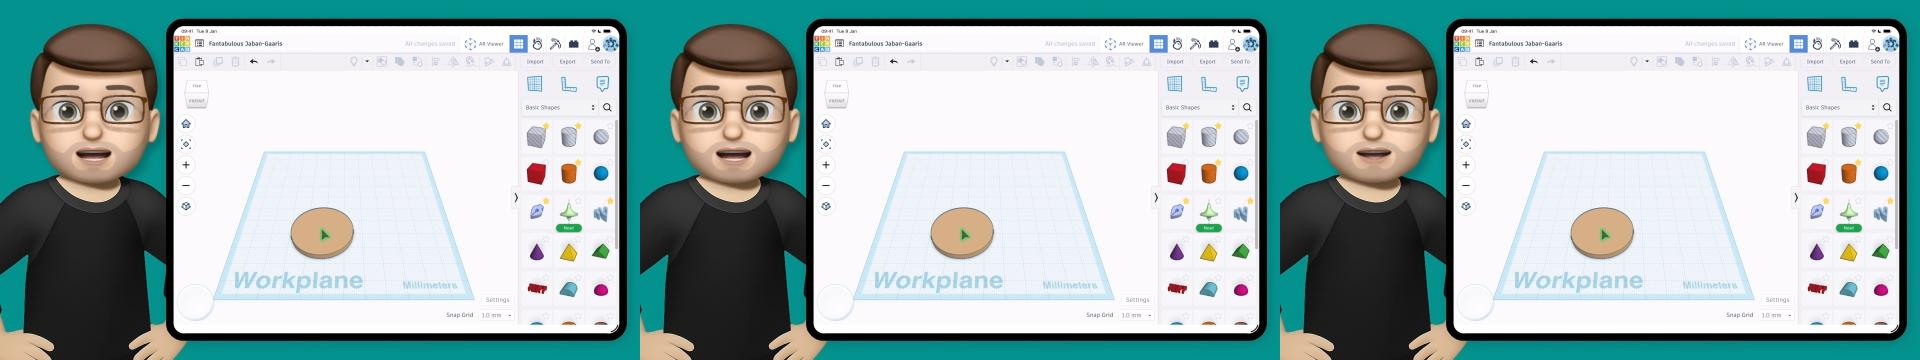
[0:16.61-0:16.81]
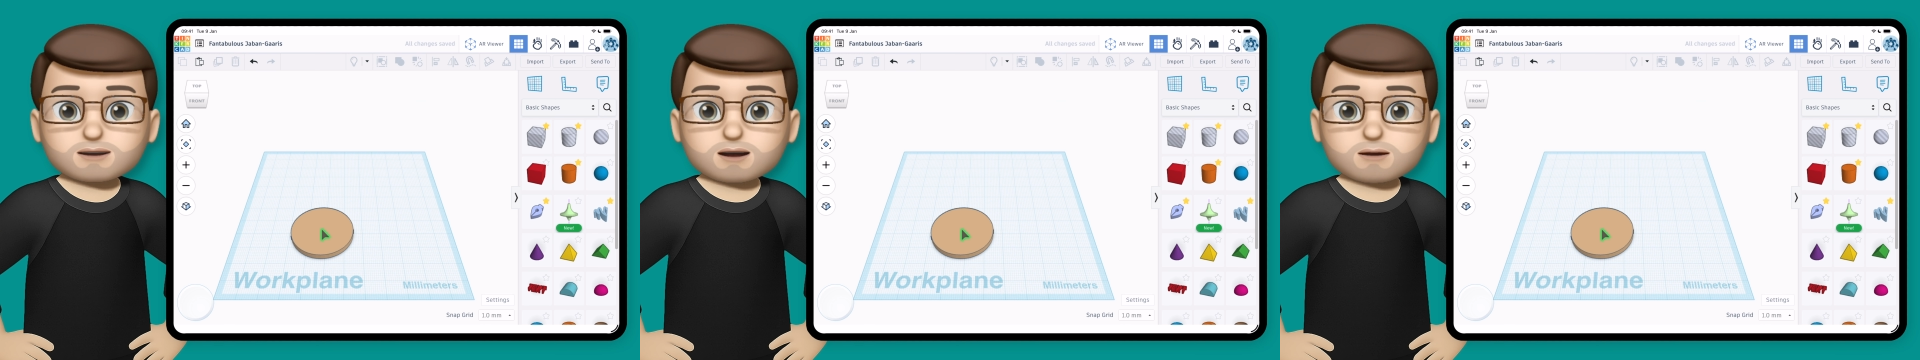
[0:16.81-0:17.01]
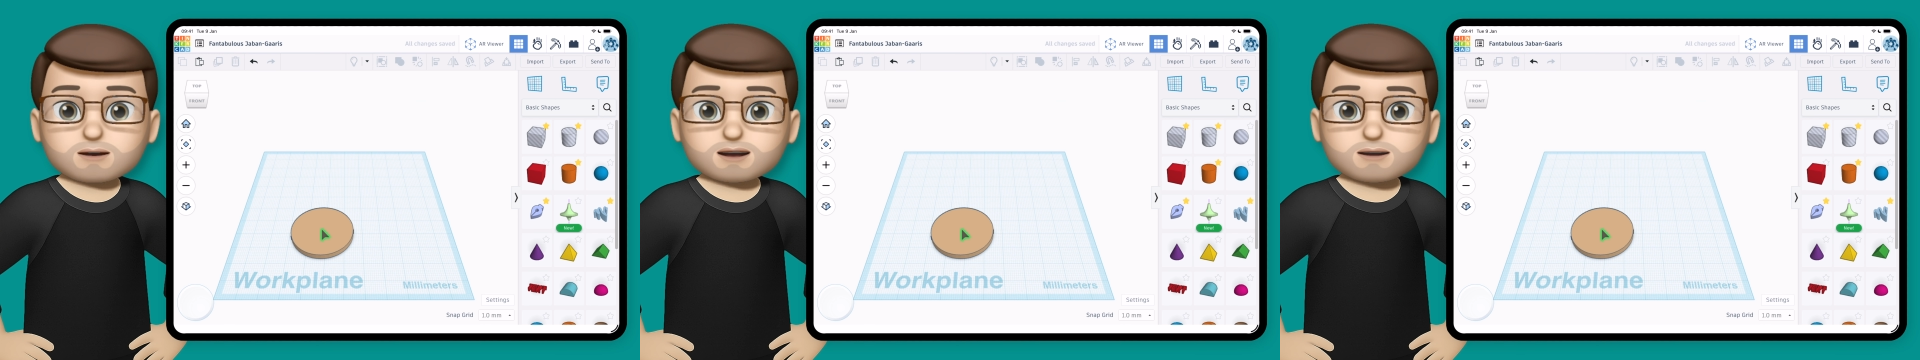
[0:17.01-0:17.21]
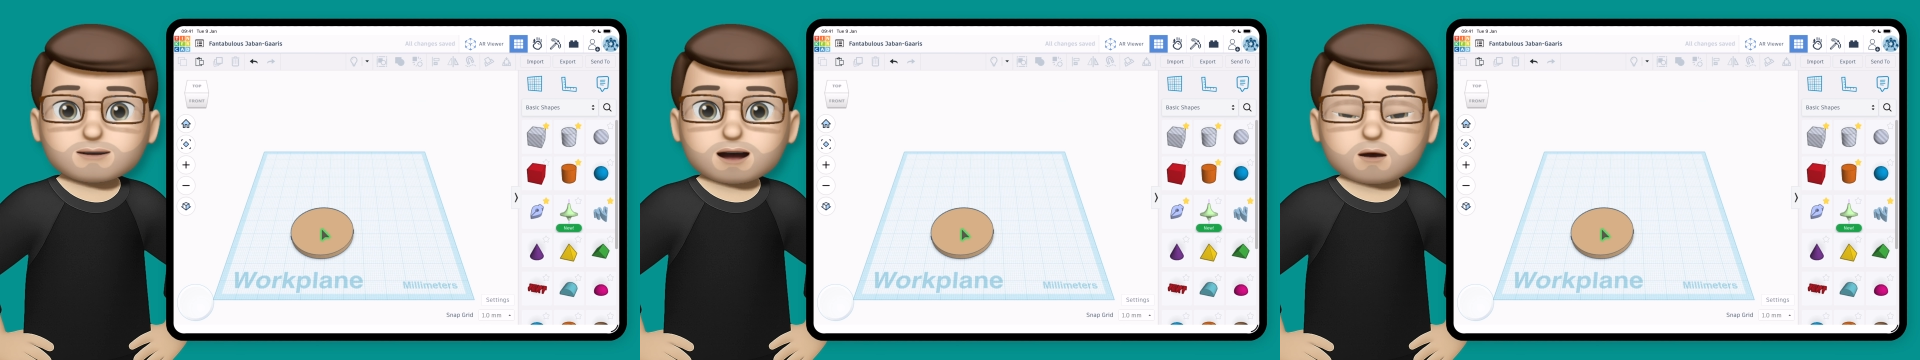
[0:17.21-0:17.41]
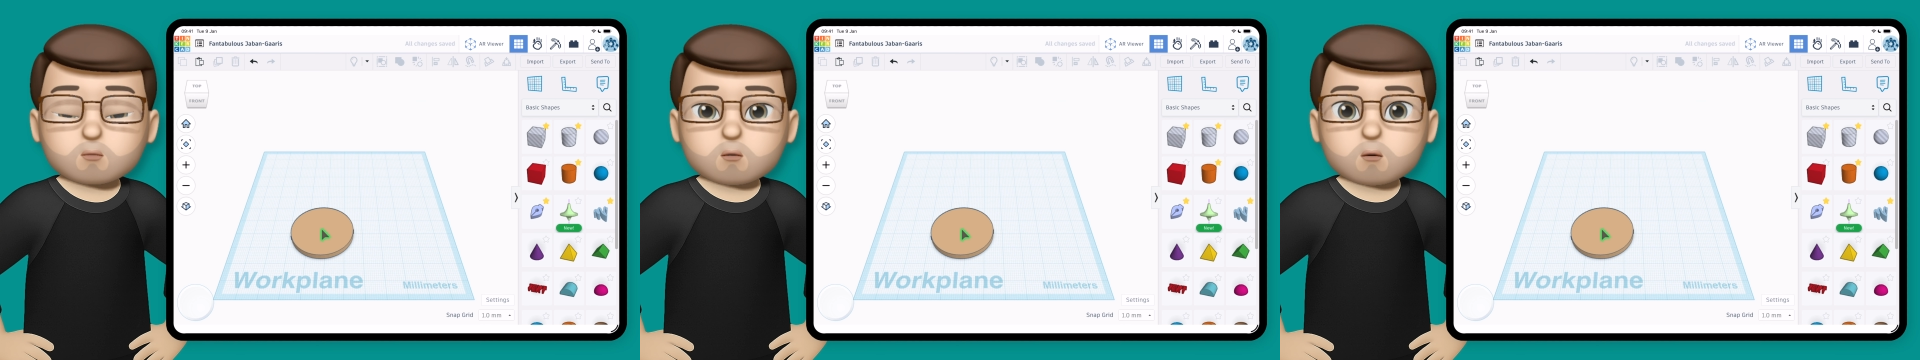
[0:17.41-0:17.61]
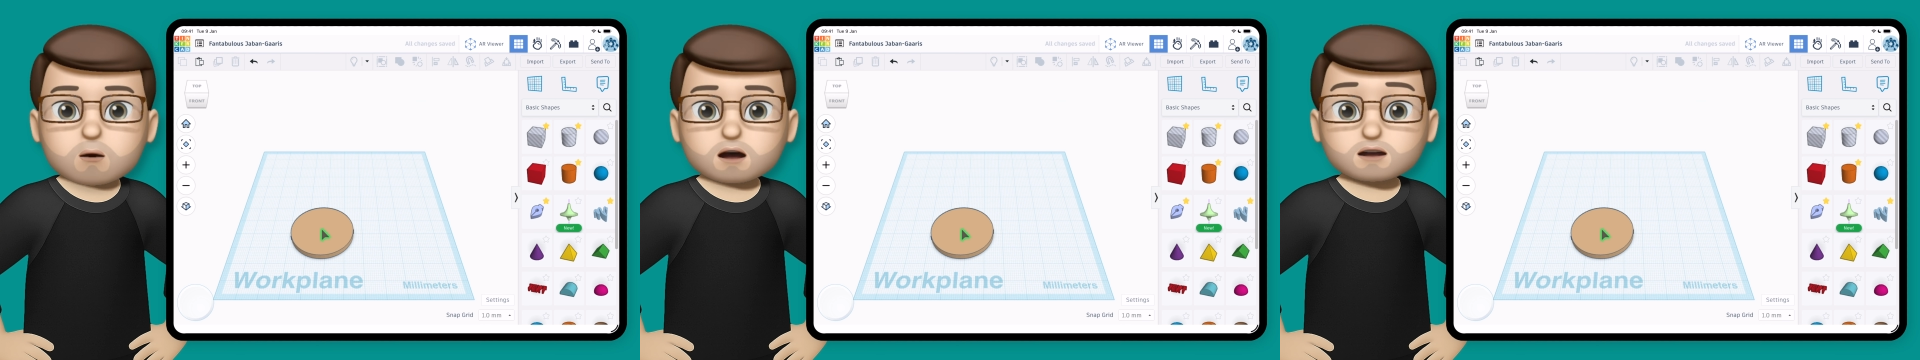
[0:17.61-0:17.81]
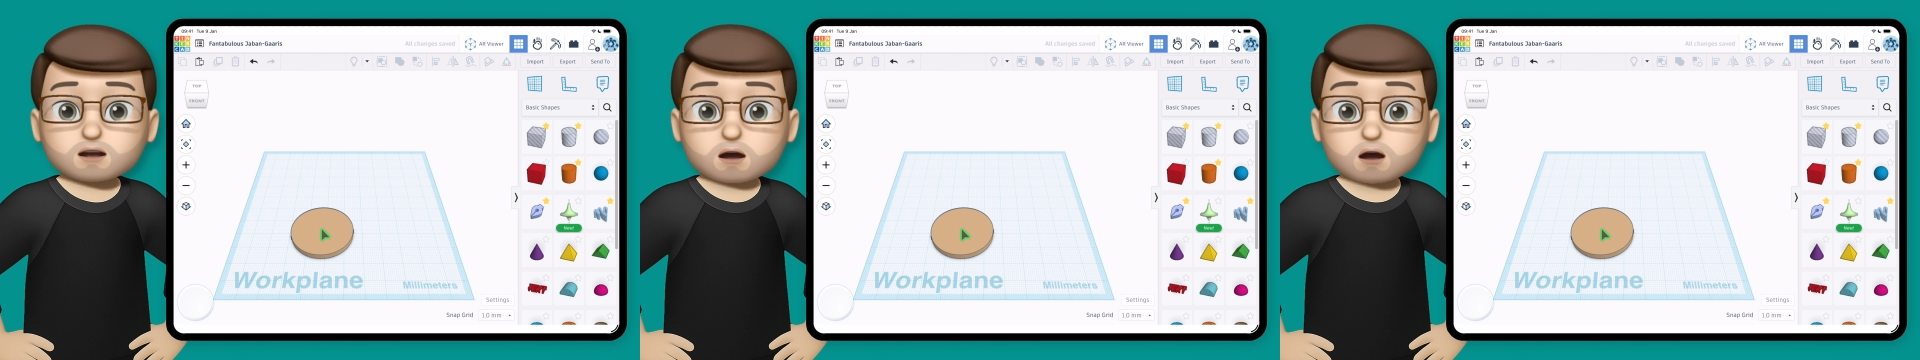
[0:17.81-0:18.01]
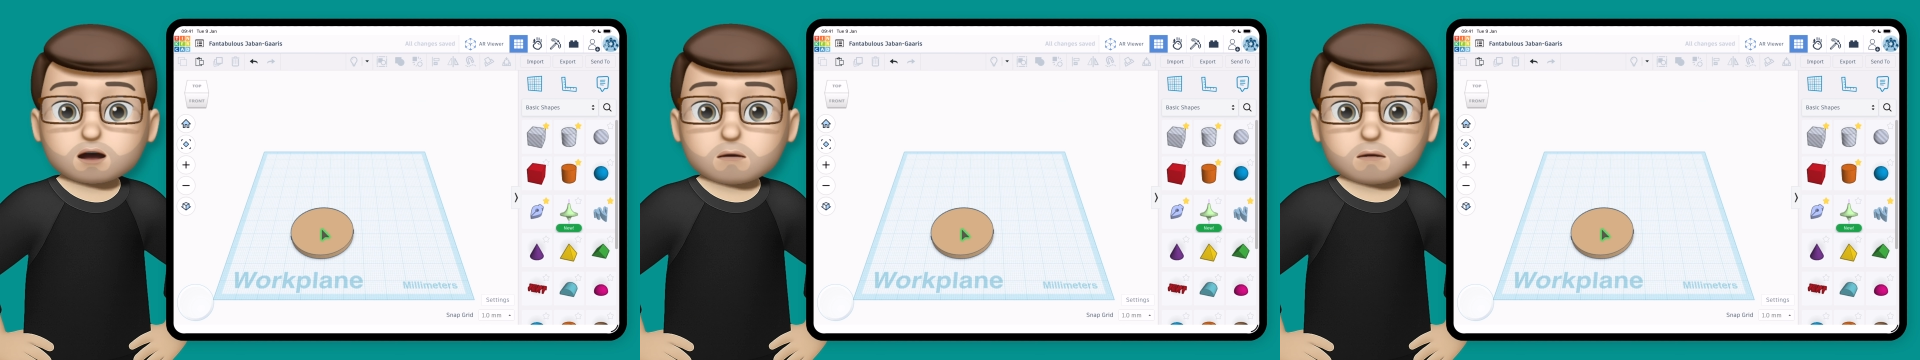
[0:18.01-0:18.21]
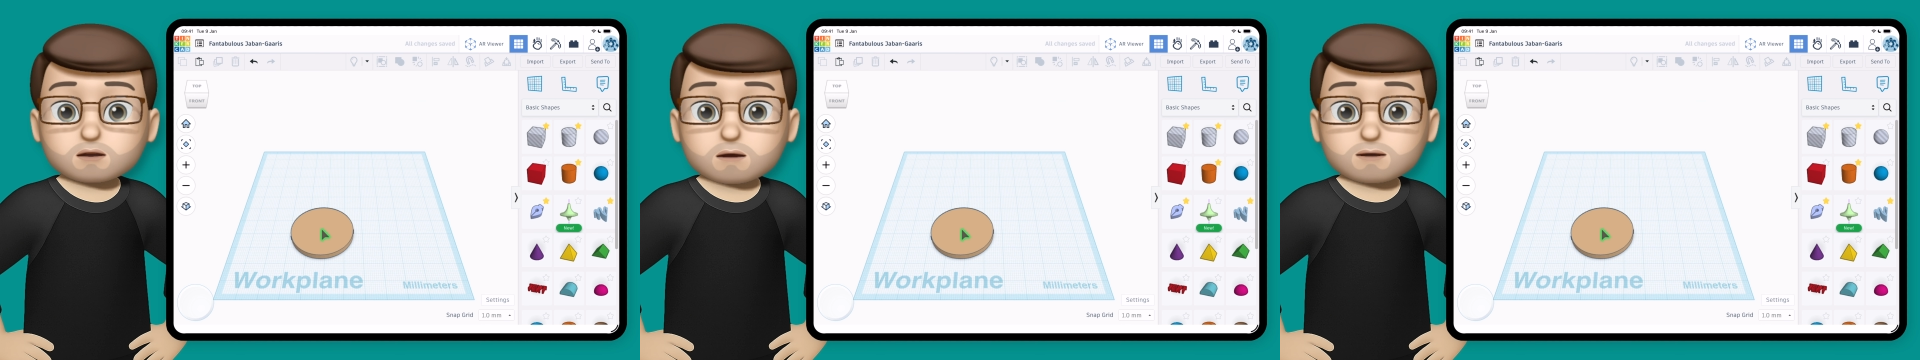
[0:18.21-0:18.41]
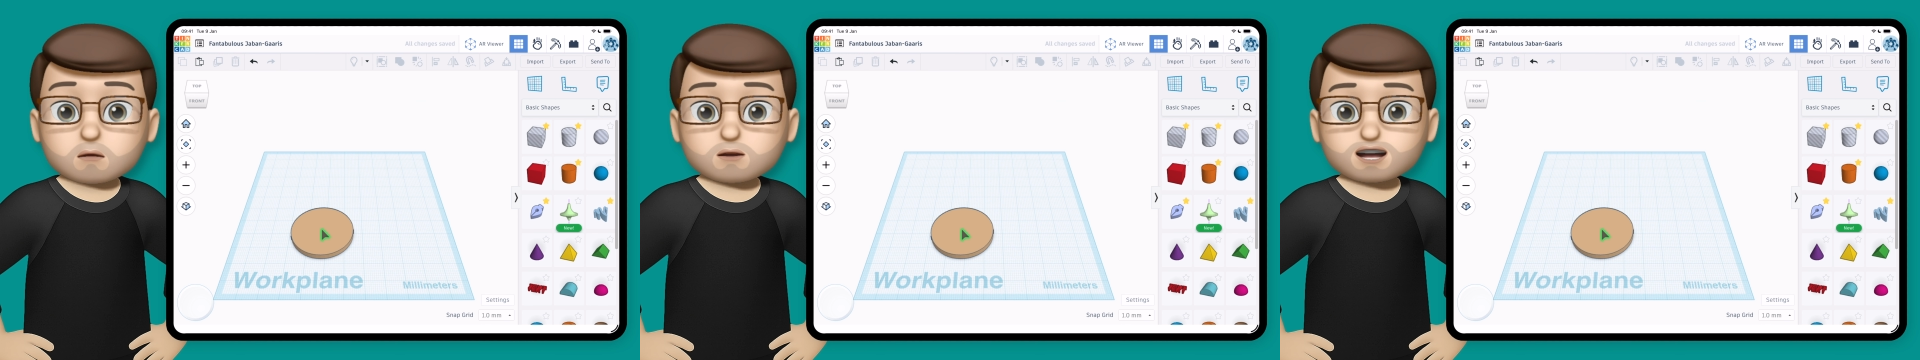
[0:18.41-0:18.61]
So I want to make one column with a
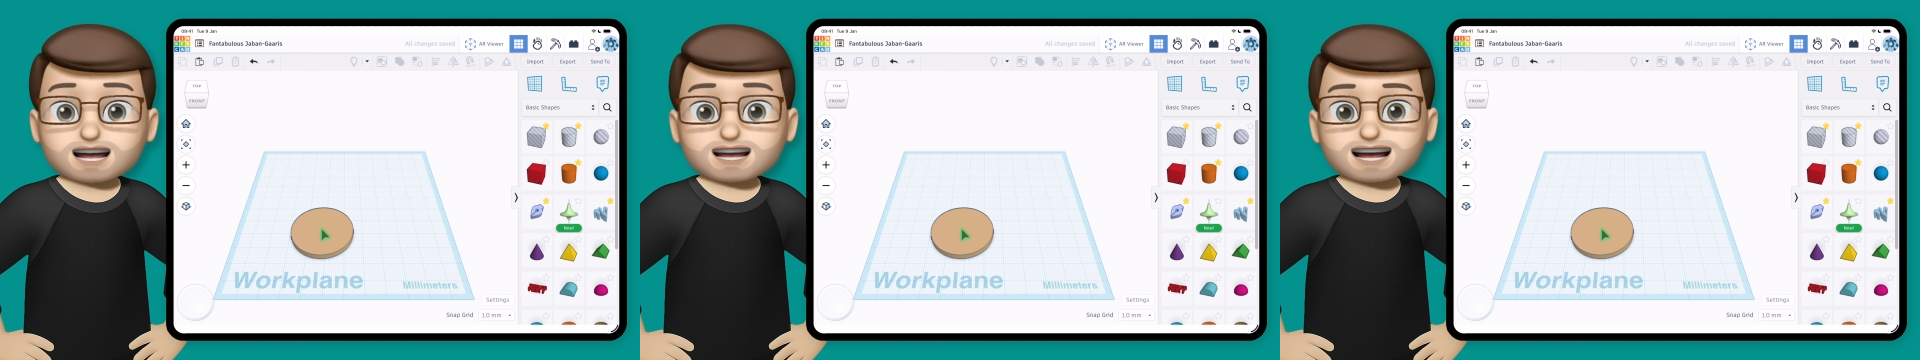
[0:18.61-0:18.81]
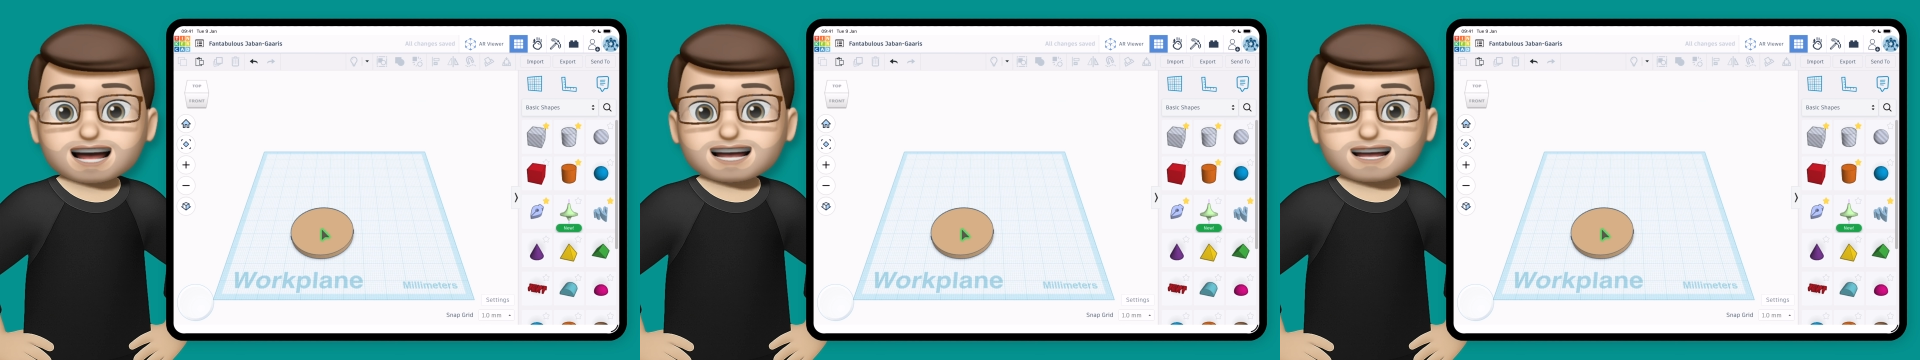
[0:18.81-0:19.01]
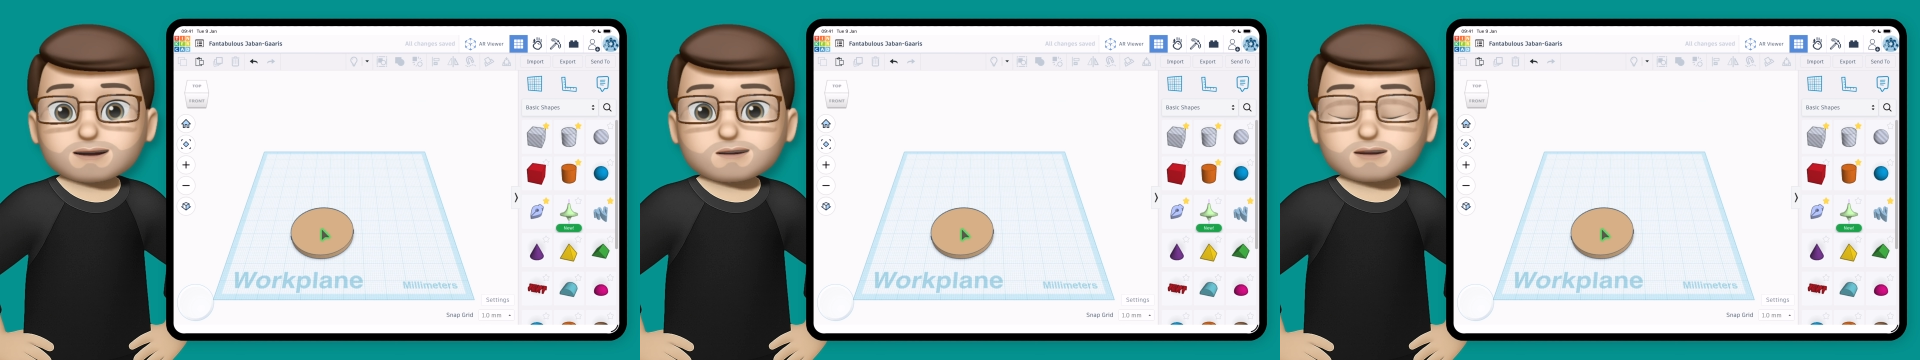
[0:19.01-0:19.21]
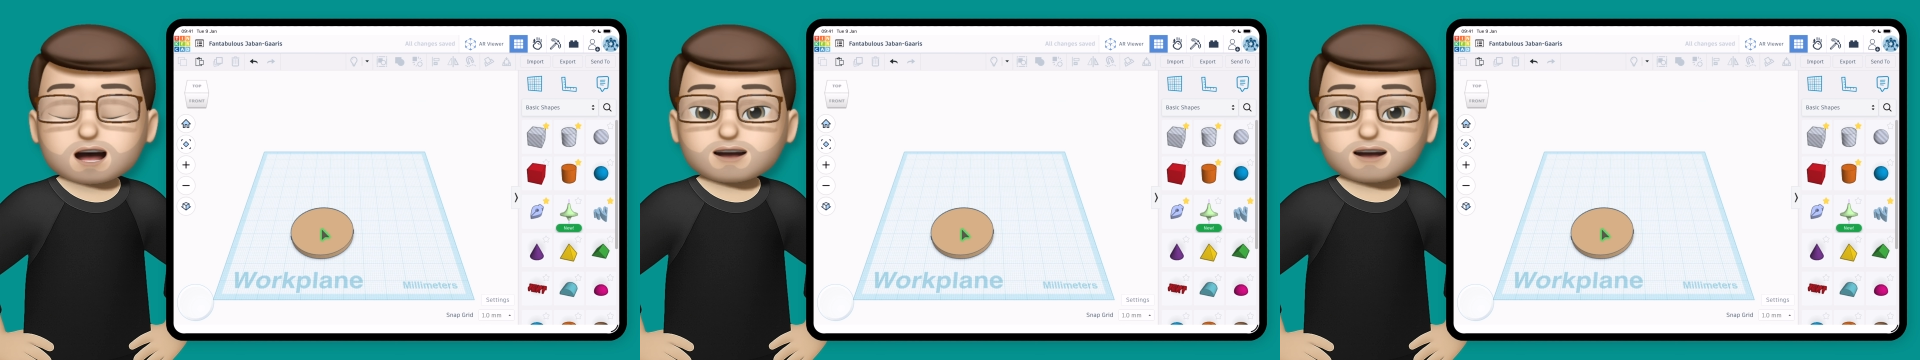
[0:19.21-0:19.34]
bit more detail,